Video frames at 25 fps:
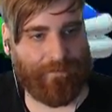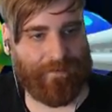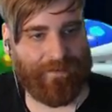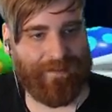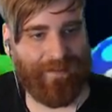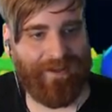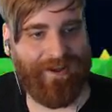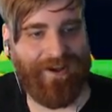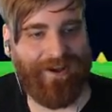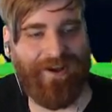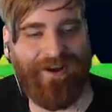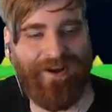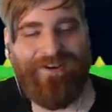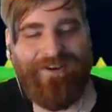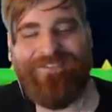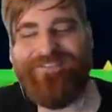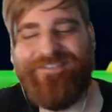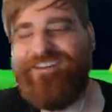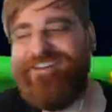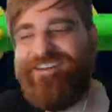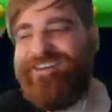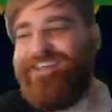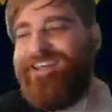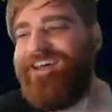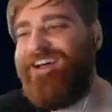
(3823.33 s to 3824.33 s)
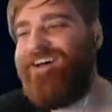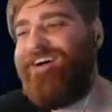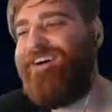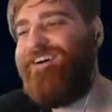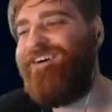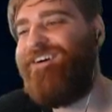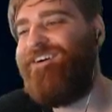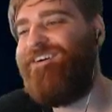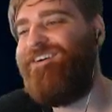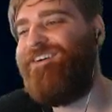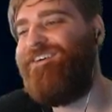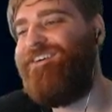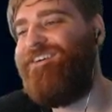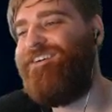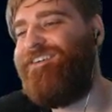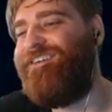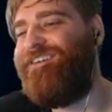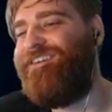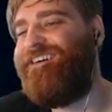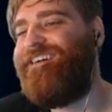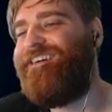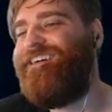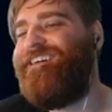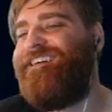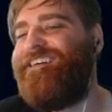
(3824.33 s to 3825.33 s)
Oh no!
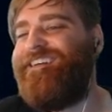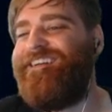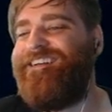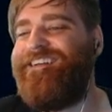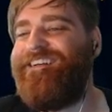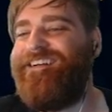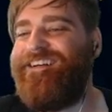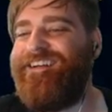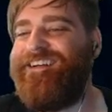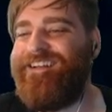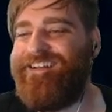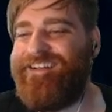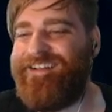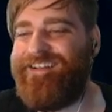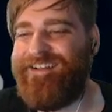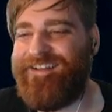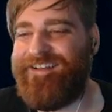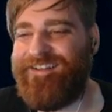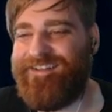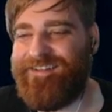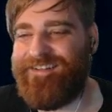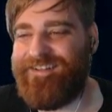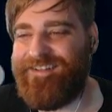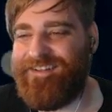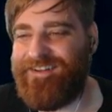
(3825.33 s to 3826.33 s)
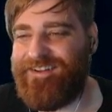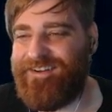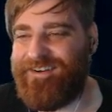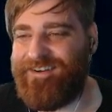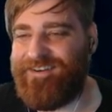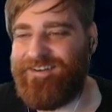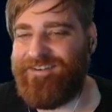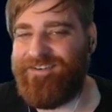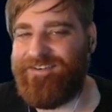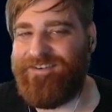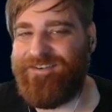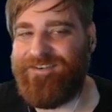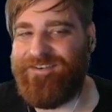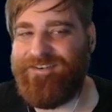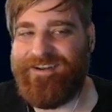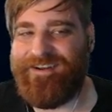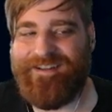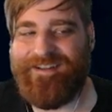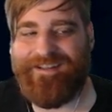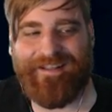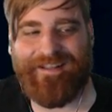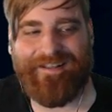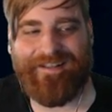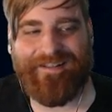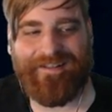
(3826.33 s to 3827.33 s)
Oh,
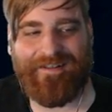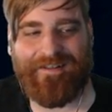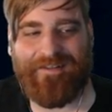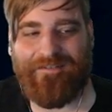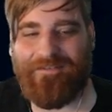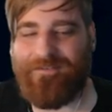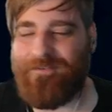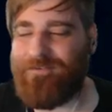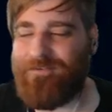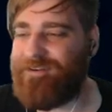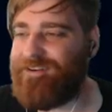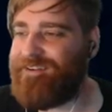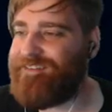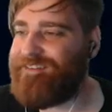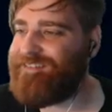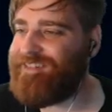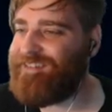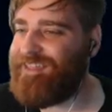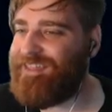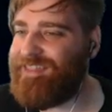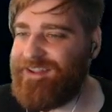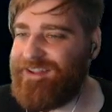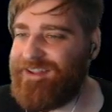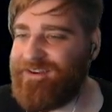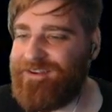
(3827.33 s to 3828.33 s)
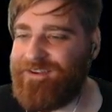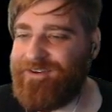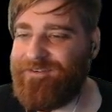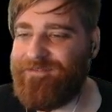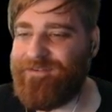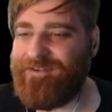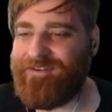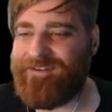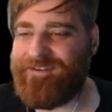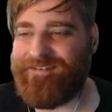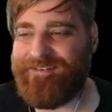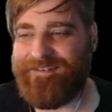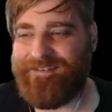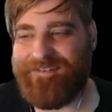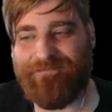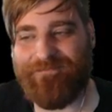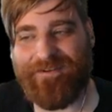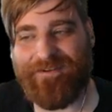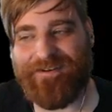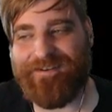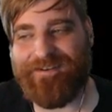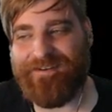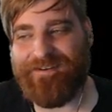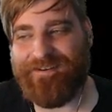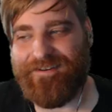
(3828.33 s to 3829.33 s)
of course, now they know what
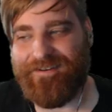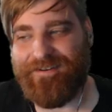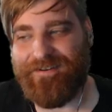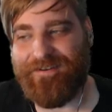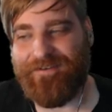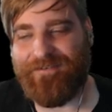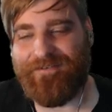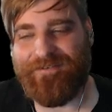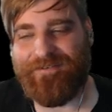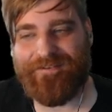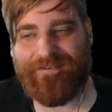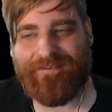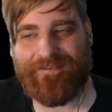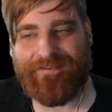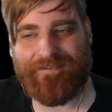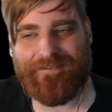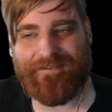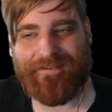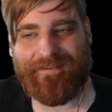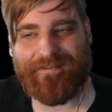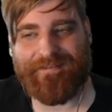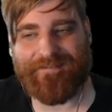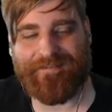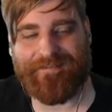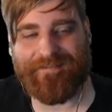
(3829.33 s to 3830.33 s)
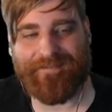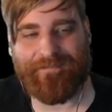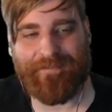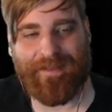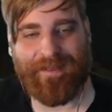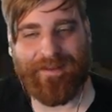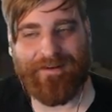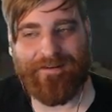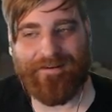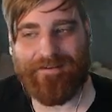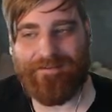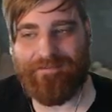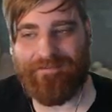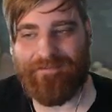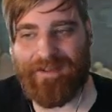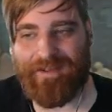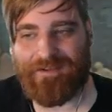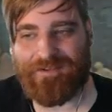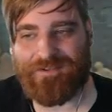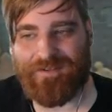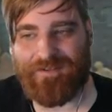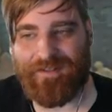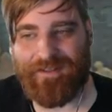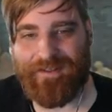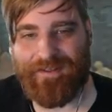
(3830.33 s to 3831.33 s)
to do. It's just a matter of
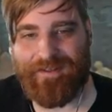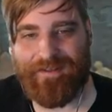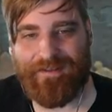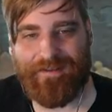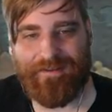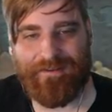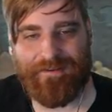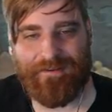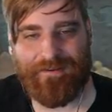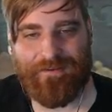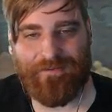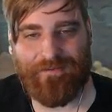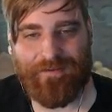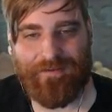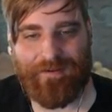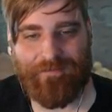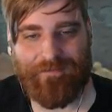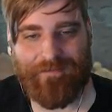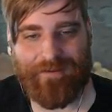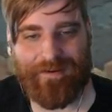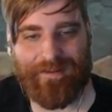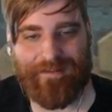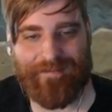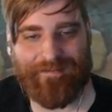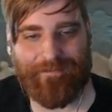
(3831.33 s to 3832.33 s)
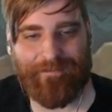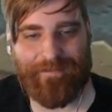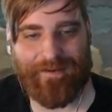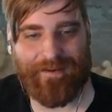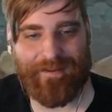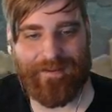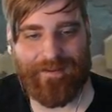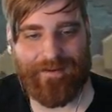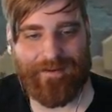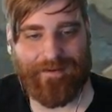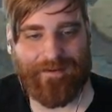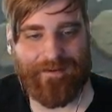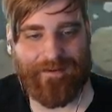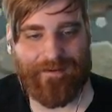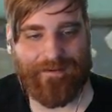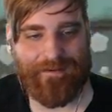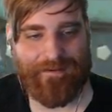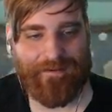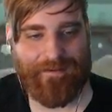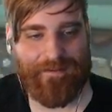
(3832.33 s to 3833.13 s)
actually doing what needs to be done here.